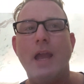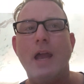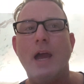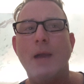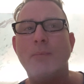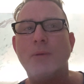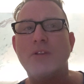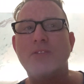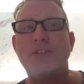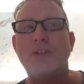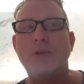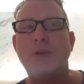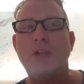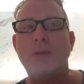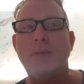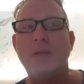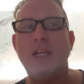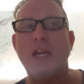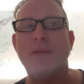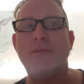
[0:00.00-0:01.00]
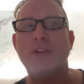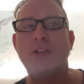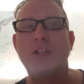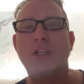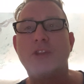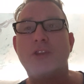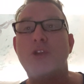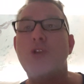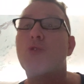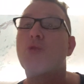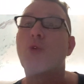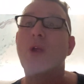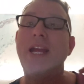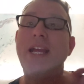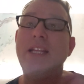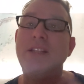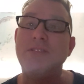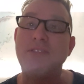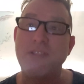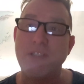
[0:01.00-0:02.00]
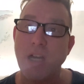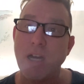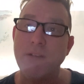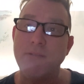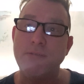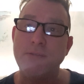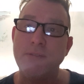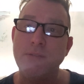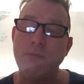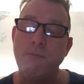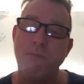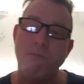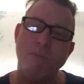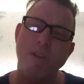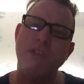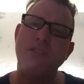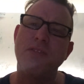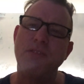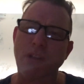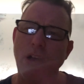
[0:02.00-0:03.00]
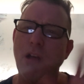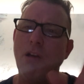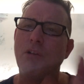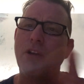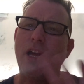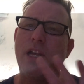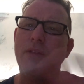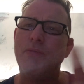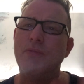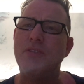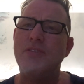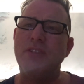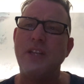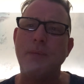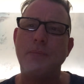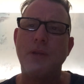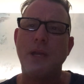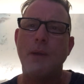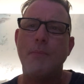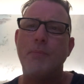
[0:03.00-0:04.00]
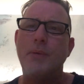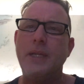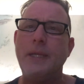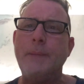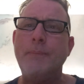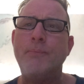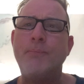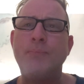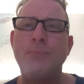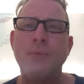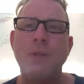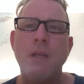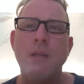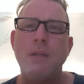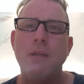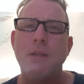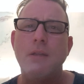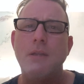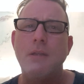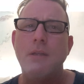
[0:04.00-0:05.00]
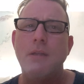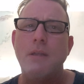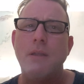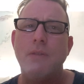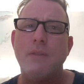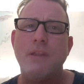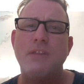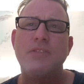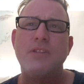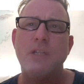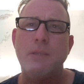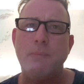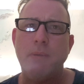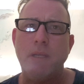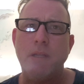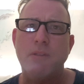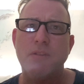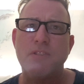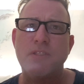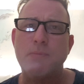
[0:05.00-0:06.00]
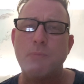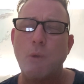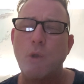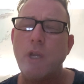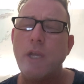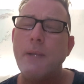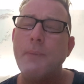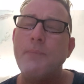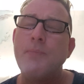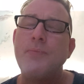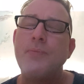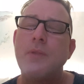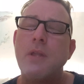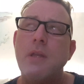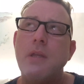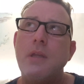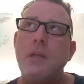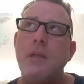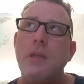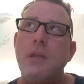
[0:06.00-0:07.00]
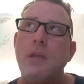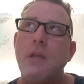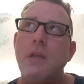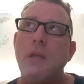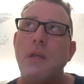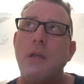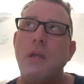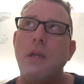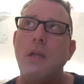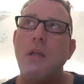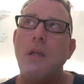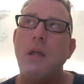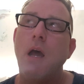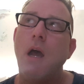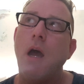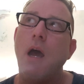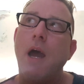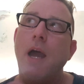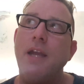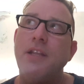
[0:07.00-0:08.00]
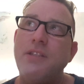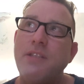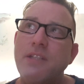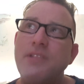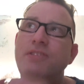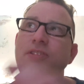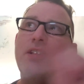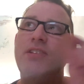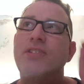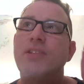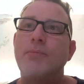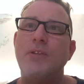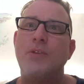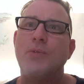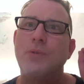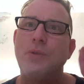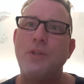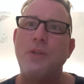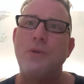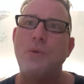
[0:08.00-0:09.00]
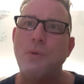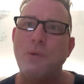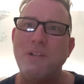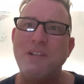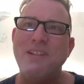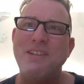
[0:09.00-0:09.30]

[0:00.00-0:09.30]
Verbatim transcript: I'm also going to be having a look at the new Rane stuff. That's all kind of the same company. That's going to be this morning. I did see something really cool